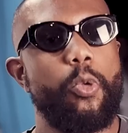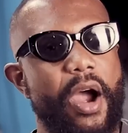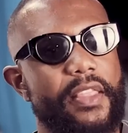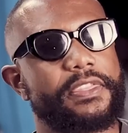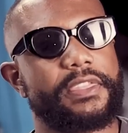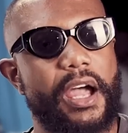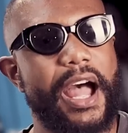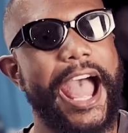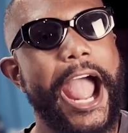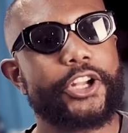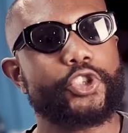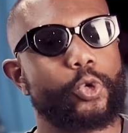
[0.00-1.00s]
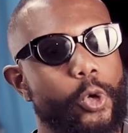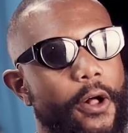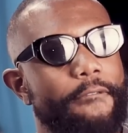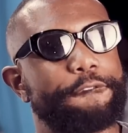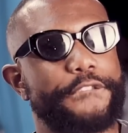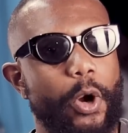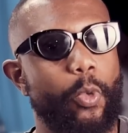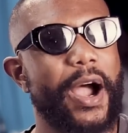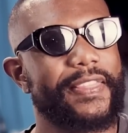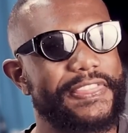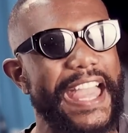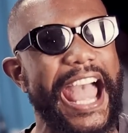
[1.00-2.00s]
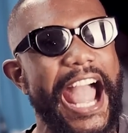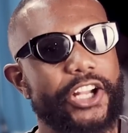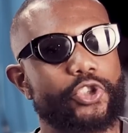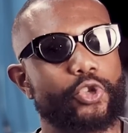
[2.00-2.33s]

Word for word: What the I knew actual? That to what be